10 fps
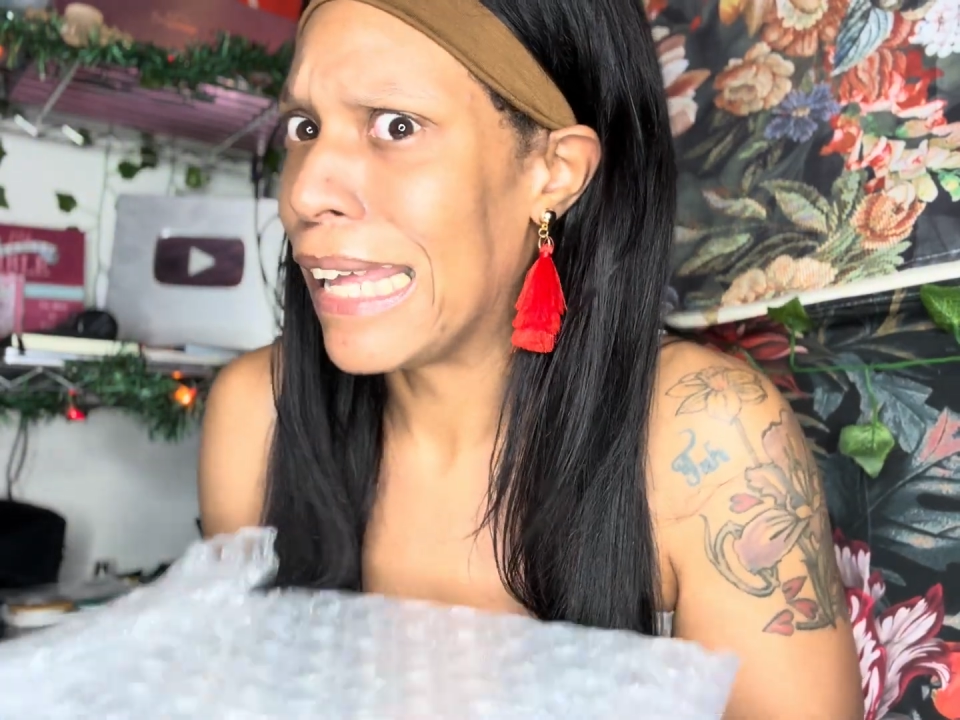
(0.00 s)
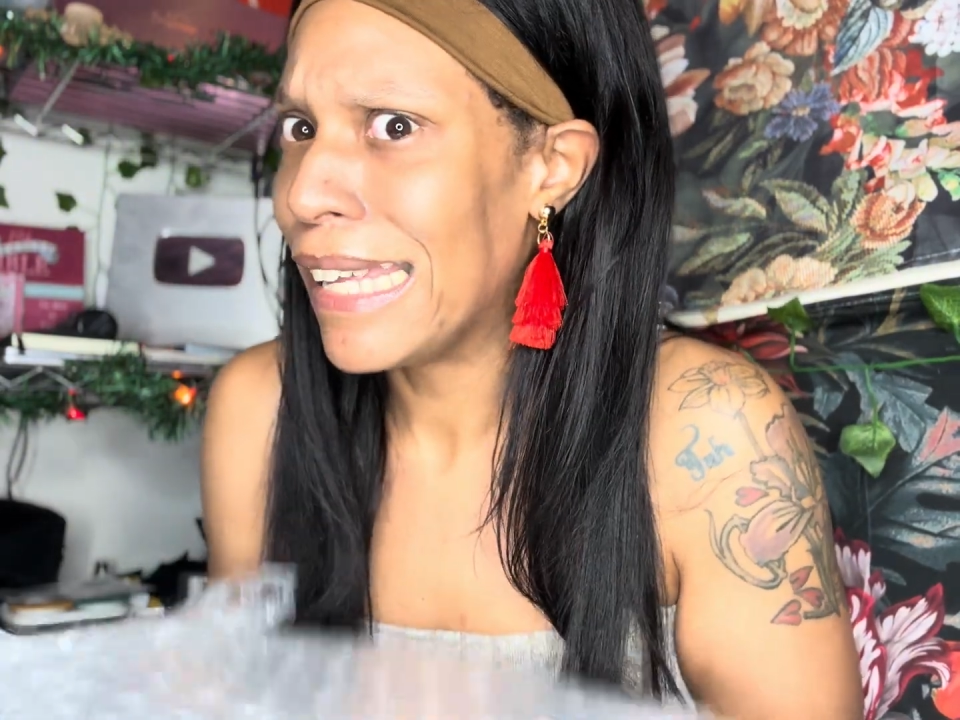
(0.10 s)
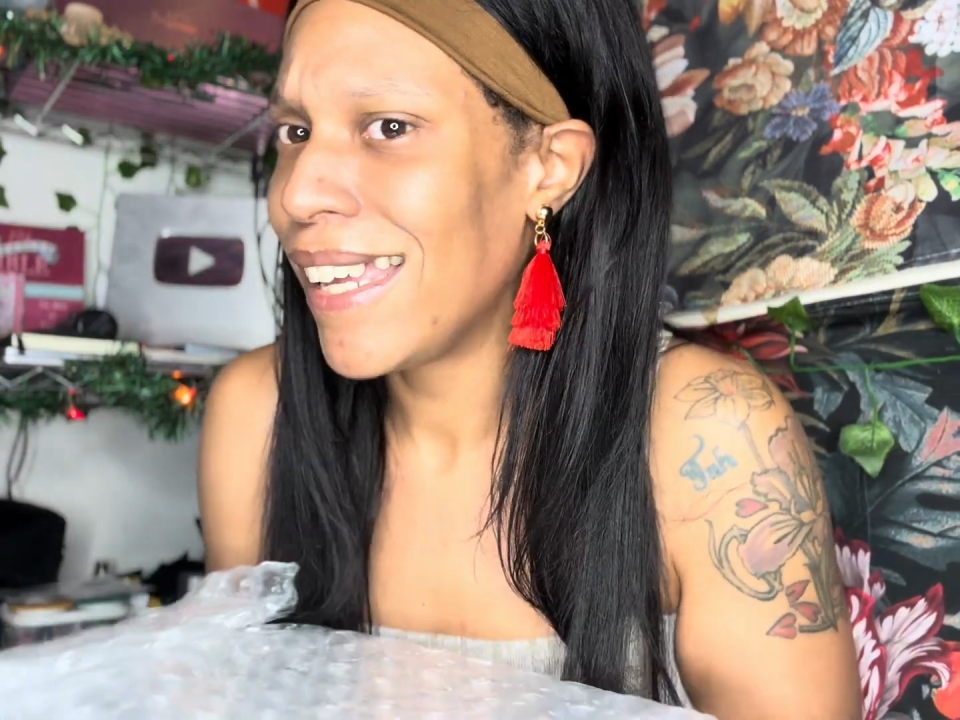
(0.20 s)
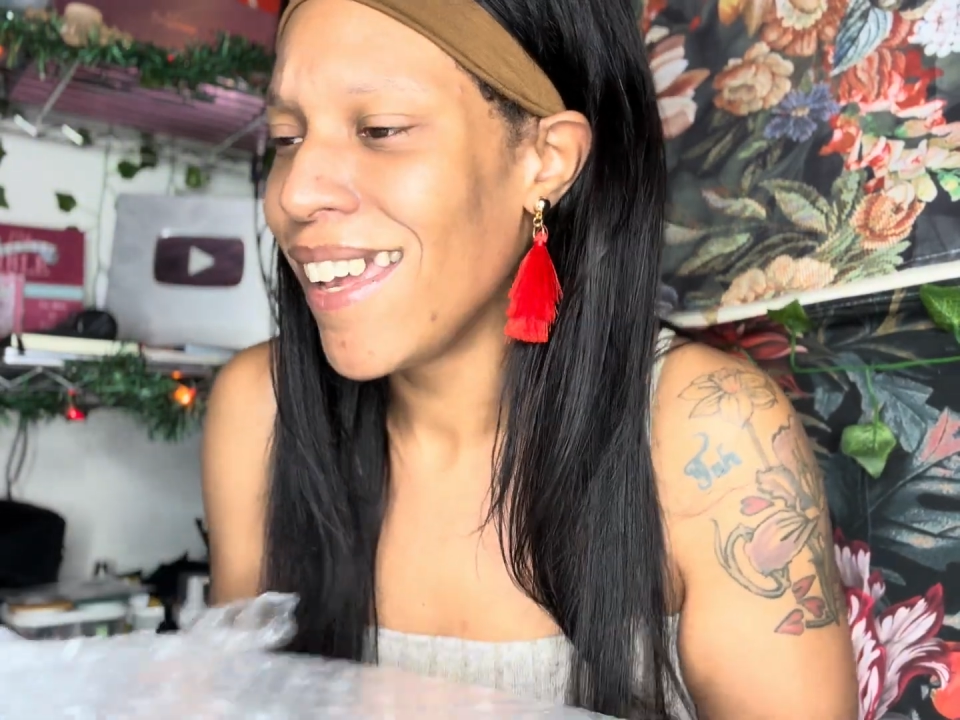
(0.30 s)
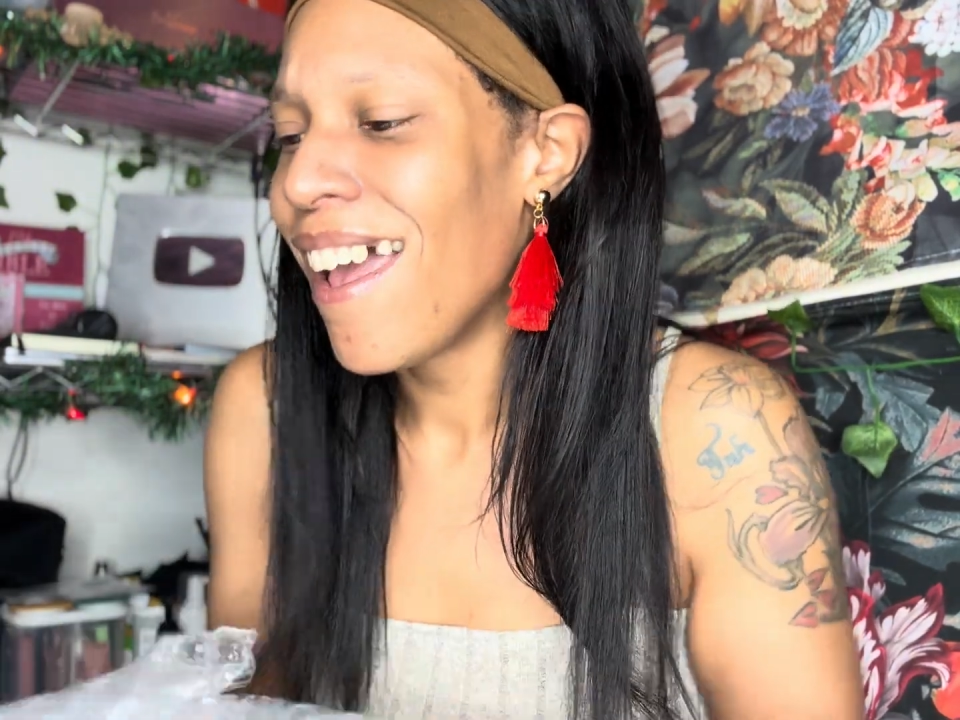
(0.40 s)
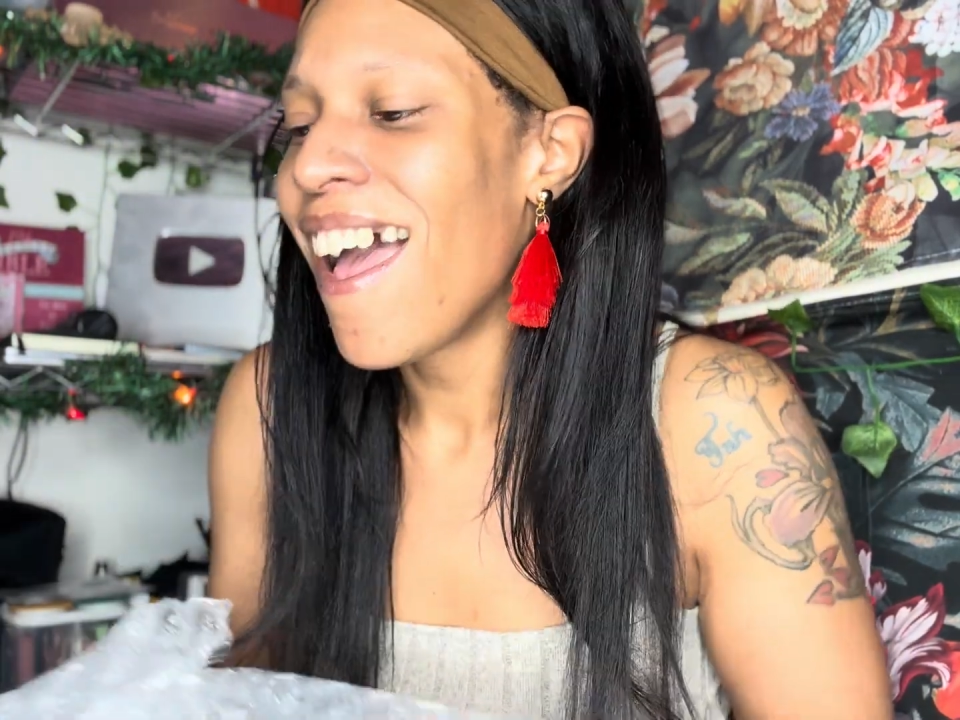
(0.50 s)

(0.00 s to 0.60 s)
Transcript: of lightly,